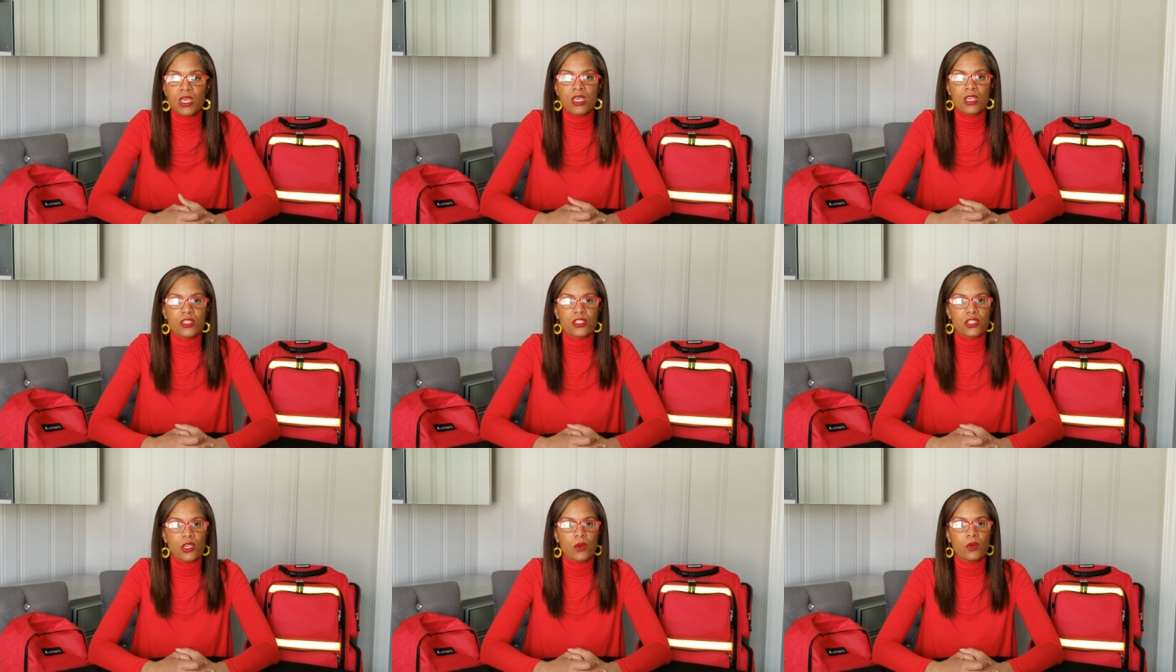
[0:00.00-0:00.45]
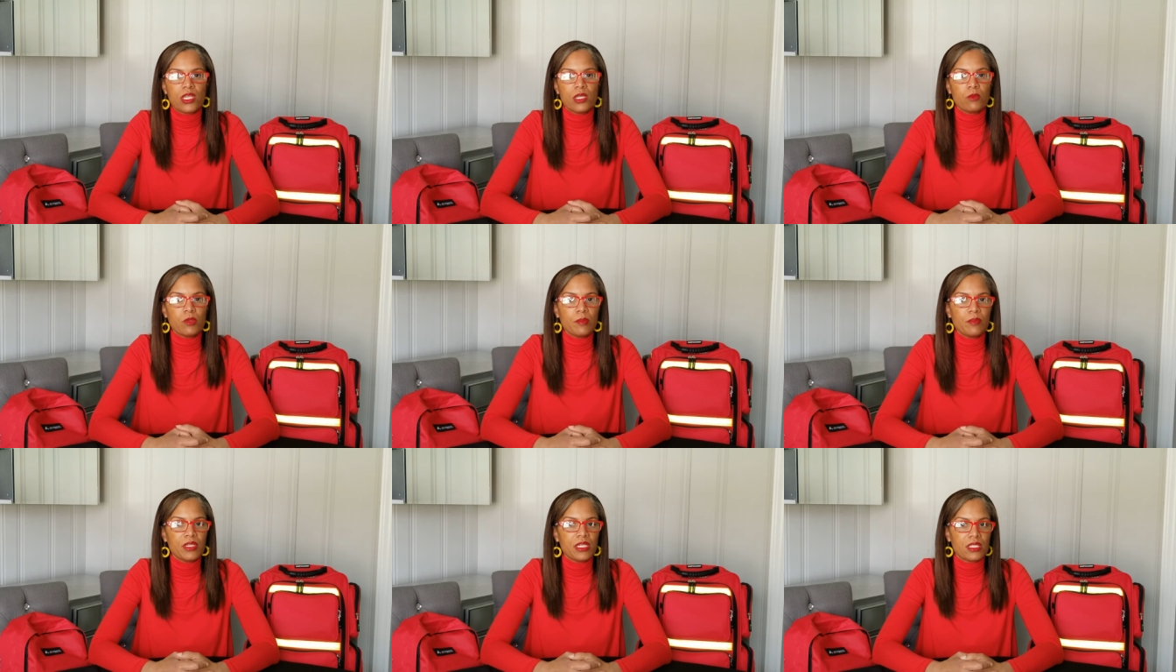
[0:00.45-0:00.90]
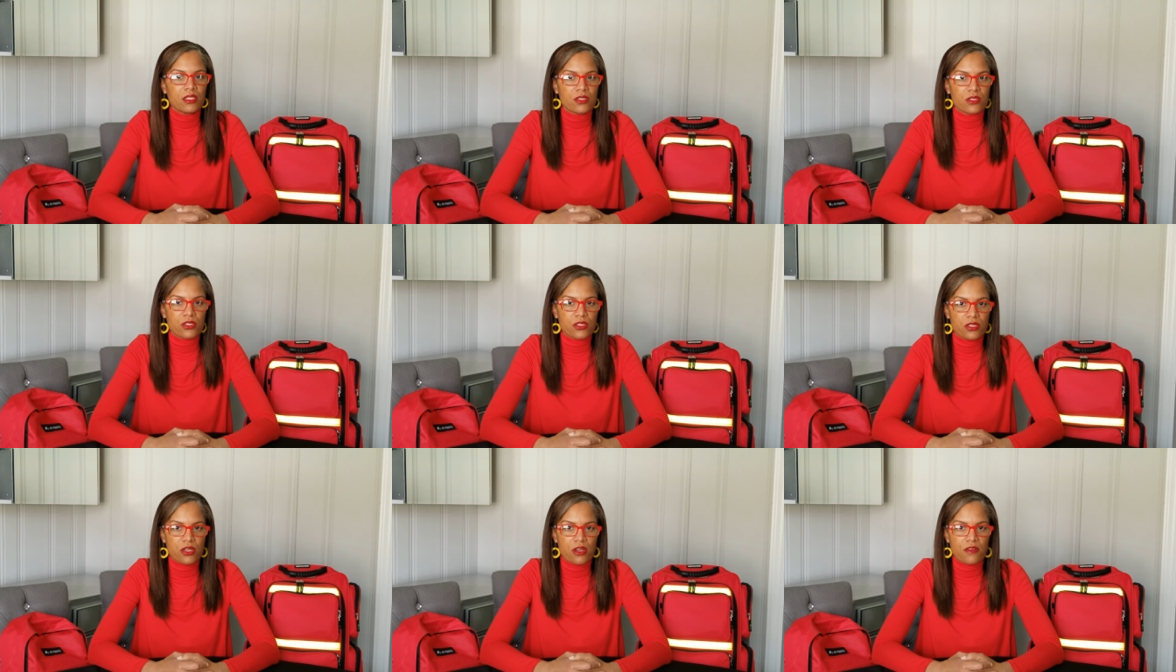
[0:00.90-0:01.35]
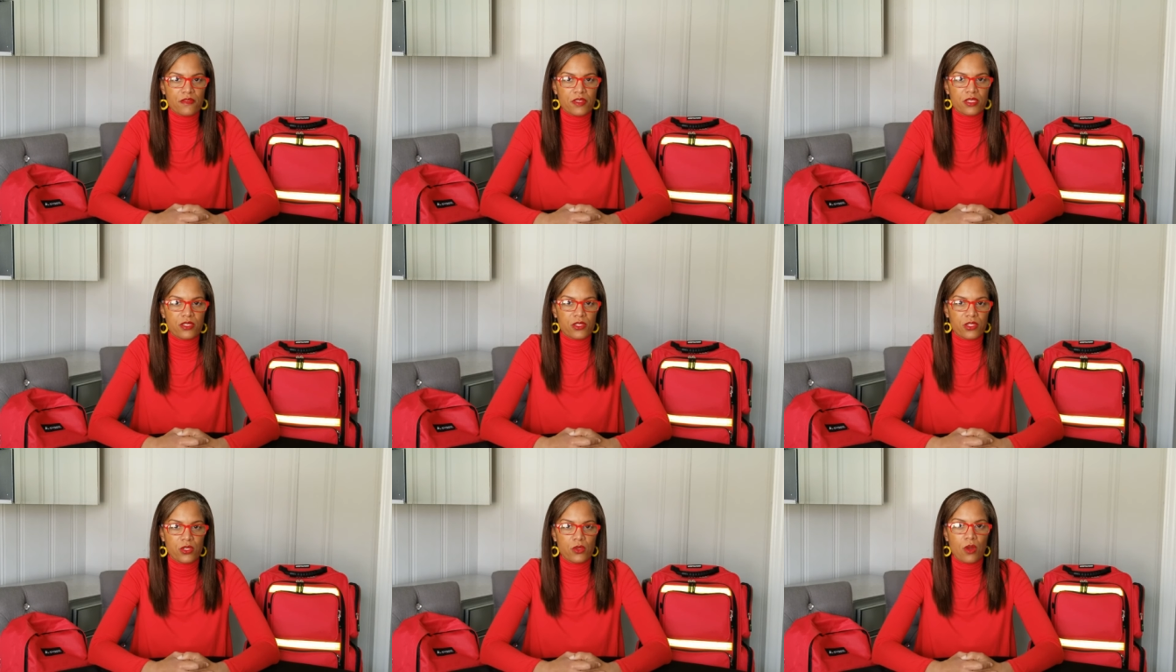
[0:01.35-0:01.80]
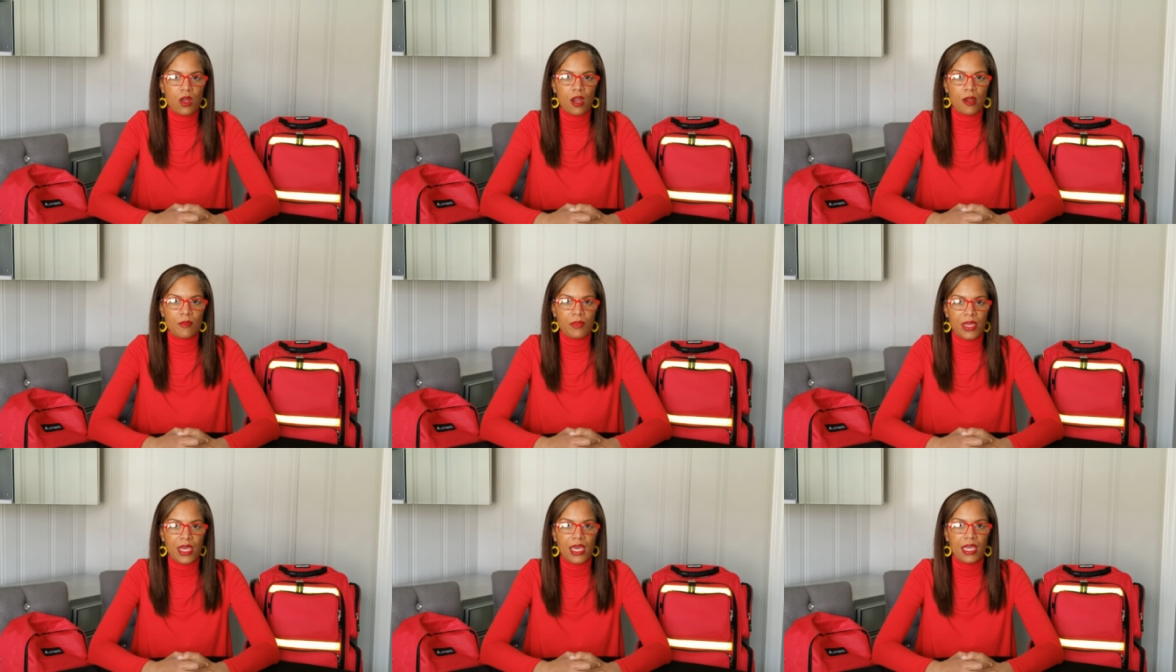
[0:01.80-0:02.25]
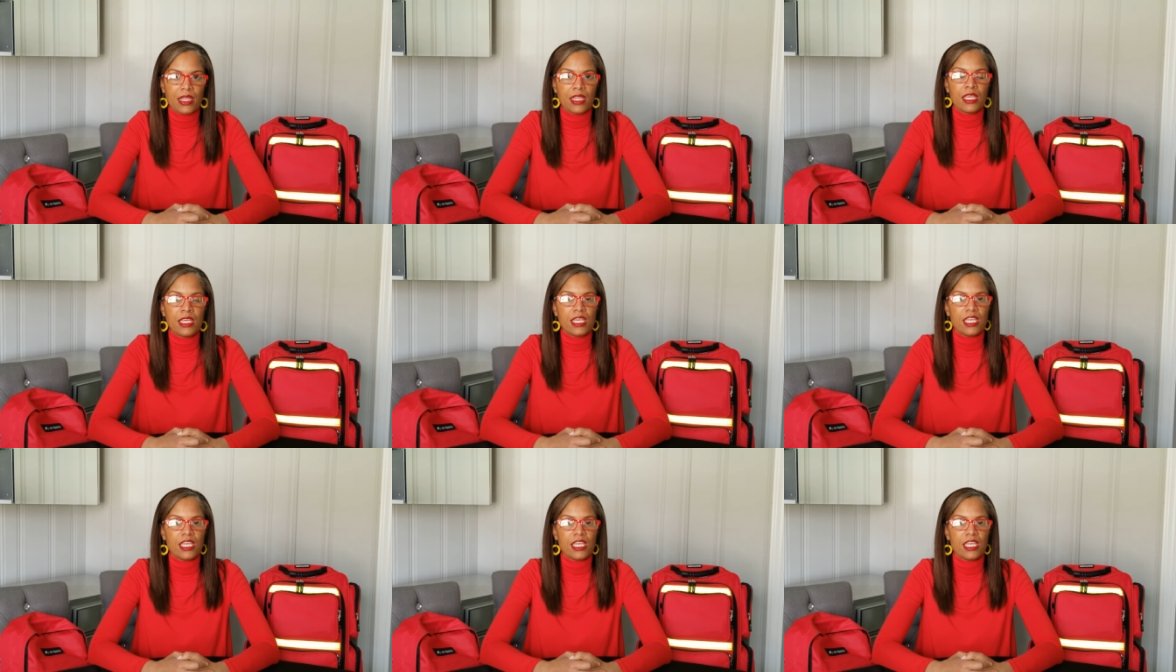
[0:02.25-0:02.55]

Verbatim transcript: So it would be a disservice to our pet